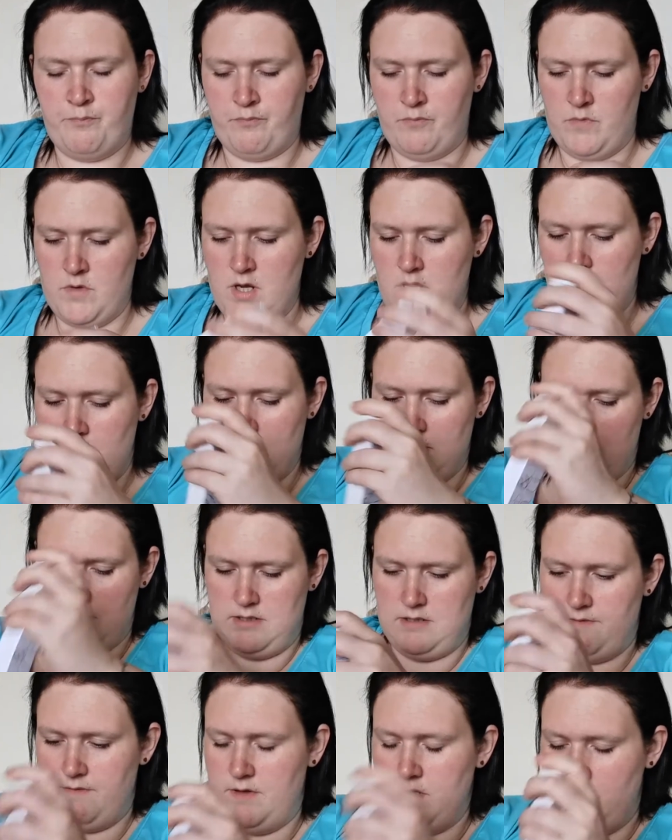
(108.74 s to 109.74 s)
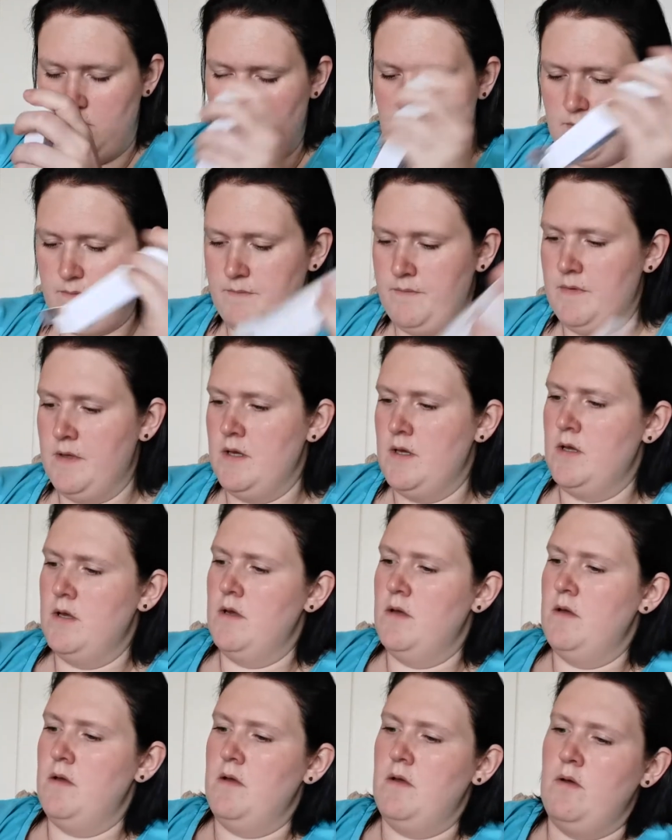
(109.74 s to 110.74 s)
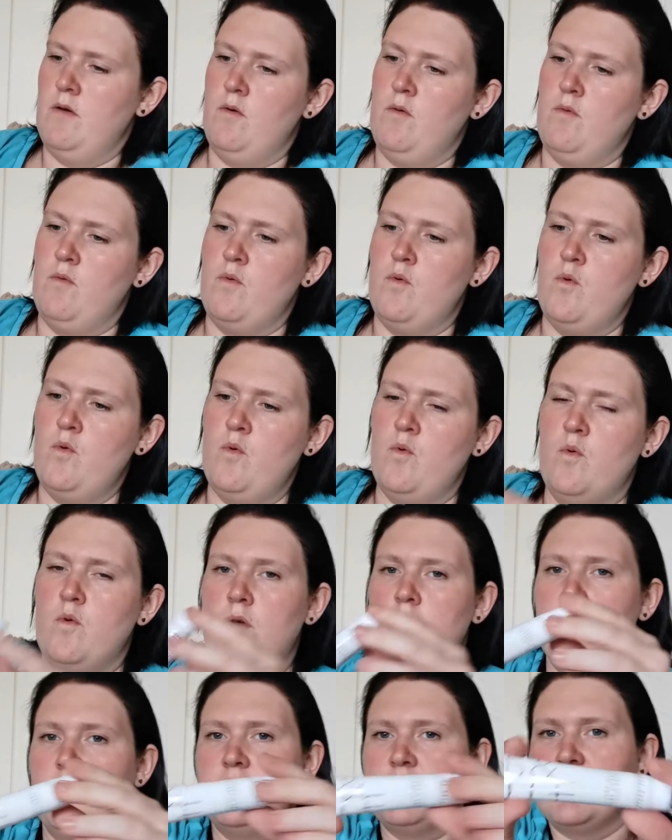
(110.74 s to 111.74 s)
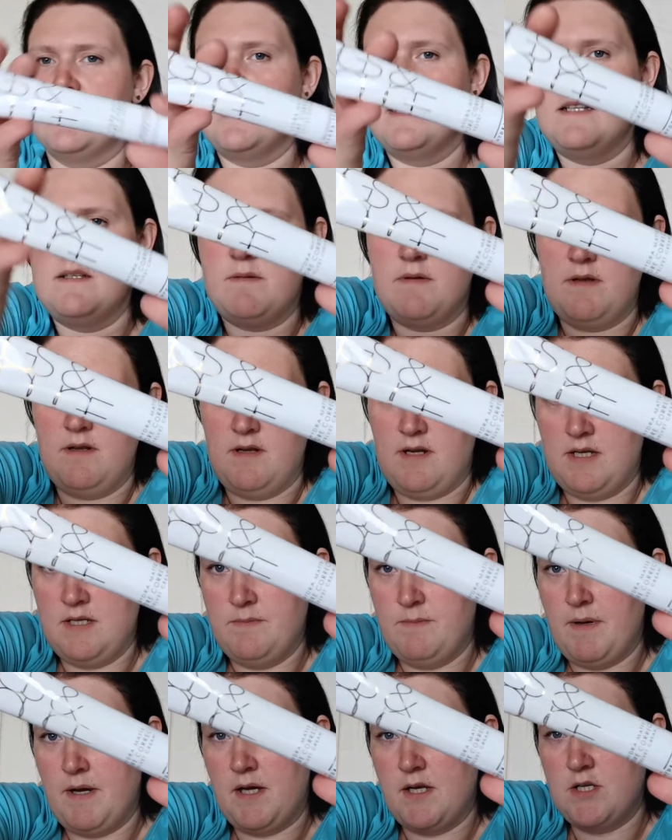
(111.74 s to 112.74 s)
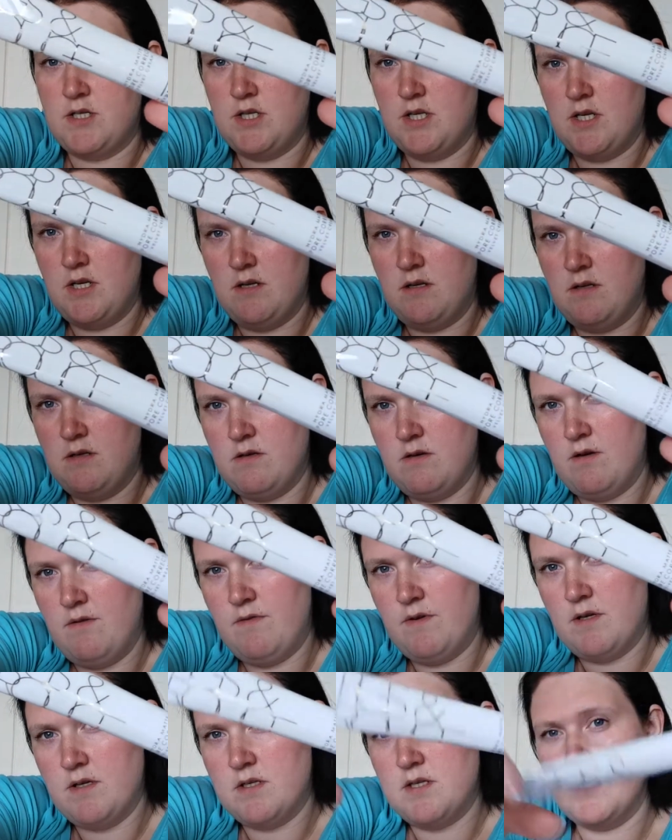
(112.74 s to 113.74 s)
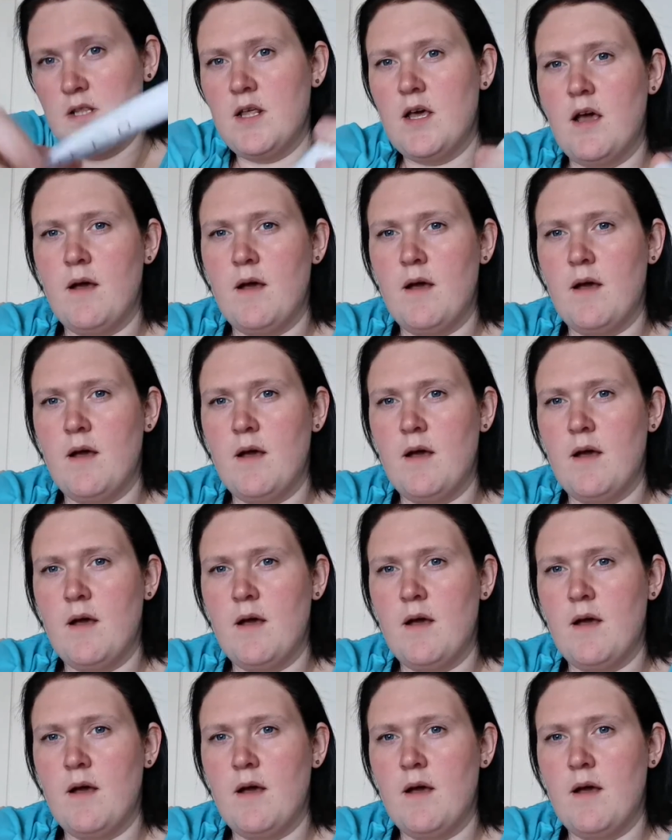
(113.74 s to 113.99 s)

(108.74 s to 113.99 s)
let's have a look. Ooh, that's nice. Nice packaging. Don't know if you can see